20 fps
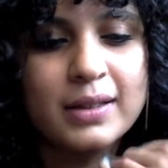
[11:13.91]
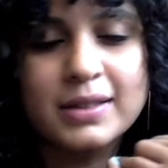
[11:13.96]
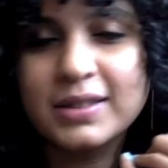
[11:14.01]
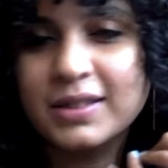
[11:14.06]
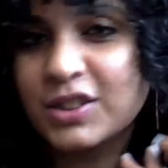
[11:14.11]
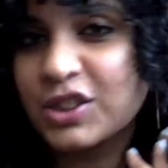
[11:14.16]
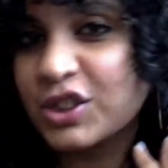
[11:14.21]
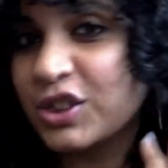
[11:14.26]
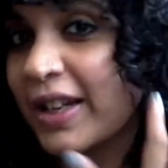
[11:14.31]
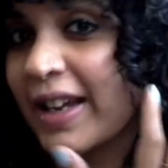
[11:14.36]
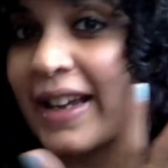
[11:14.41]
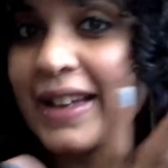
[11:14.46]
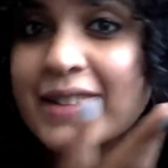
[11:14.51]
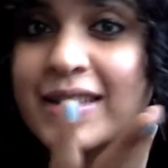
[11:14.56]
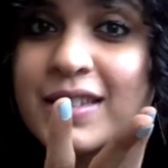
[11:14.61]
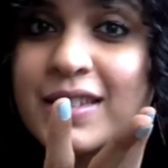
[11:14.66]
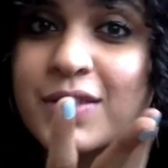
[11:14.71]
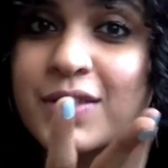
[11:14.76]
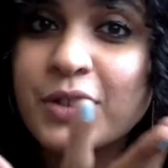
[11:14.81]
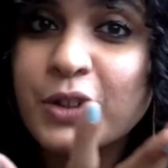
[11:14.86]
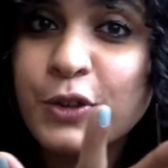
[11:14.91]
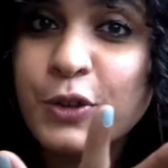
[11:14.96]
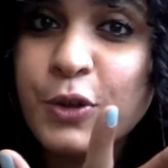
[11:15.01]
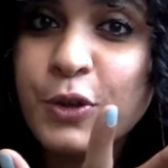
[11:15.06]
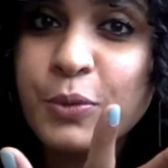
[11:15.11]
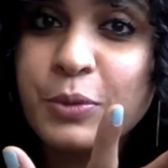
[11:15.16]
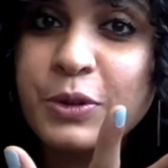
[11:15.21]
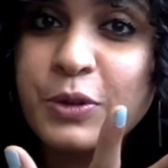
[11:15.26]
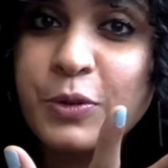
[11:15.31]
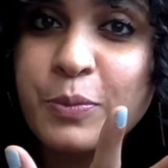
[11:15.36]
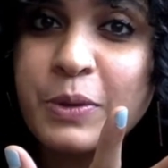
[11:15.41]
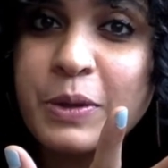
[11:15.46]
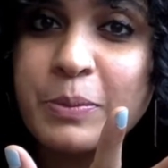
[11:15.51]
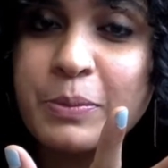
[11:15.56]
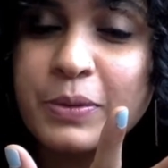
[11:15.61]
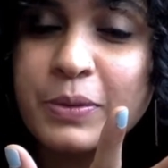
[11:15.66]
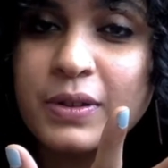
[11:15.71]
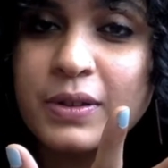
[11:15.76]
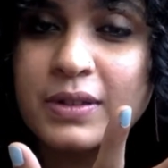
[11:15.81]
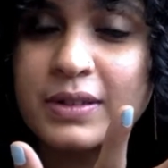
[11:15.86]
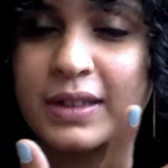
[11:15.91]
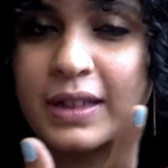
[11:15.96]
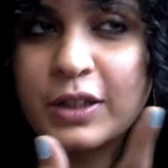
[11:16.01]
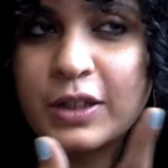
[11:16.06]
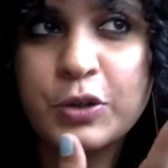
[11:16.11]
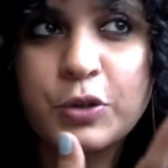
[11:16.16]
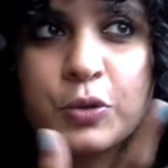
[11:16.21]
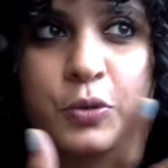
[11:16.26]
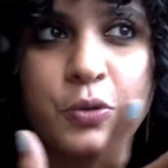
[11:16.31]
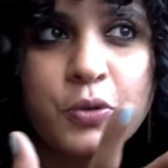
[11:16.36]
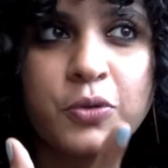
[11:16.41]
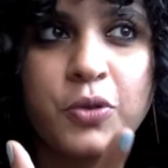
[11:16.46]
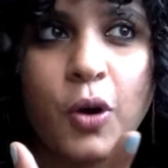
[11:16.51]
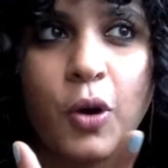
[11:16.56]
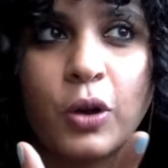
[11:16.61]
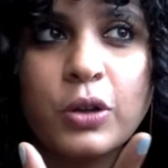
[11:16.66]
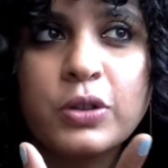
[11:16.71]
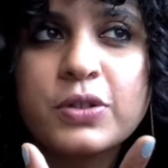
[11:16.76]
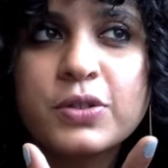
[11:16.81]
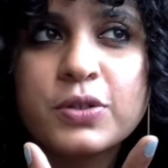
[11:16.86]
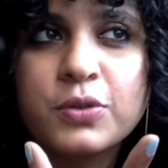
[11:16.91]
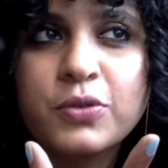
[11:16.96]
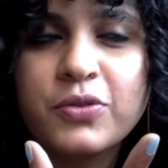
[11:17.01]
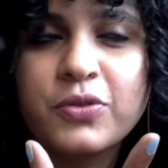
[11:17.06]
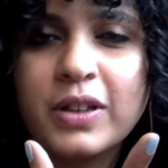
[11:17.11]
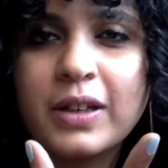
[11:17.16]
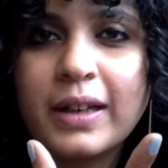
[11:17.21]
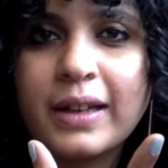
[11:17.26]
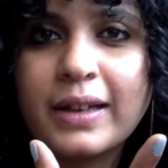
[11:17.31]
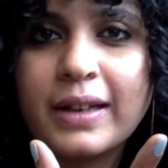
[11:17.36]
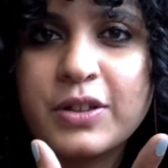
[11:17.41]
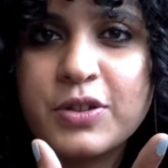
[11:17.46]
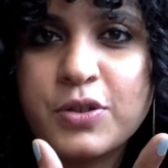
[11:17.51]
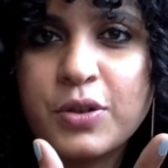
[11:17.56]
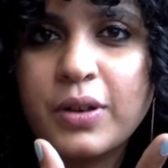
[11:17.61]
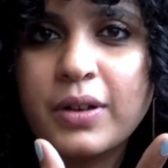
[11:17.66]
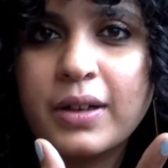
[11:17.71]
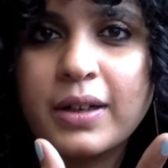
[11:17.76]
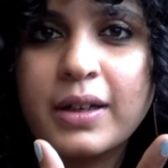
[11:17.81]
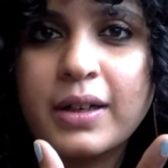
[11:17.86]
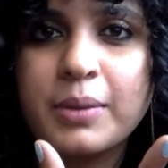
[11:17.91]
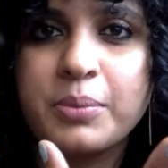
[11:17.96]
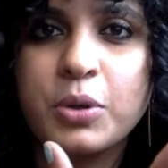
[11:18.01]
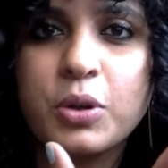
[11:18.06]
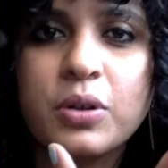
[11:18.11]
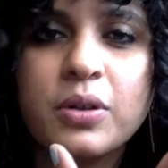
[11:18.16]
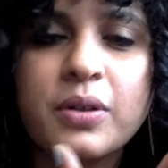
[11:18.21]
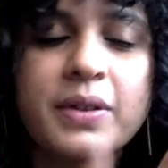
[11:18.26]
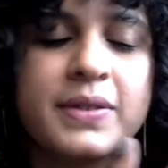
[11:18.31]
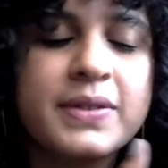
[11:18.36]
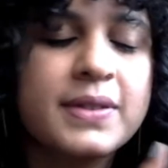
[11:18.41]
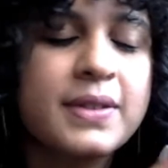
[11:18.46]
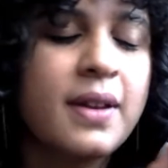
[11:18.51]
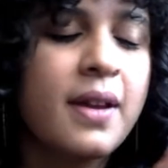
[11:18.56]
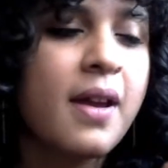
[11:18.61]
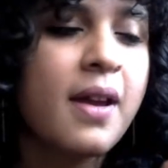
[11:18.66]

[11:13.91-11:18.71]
Share this video with people that you also feel like enjoy reading books.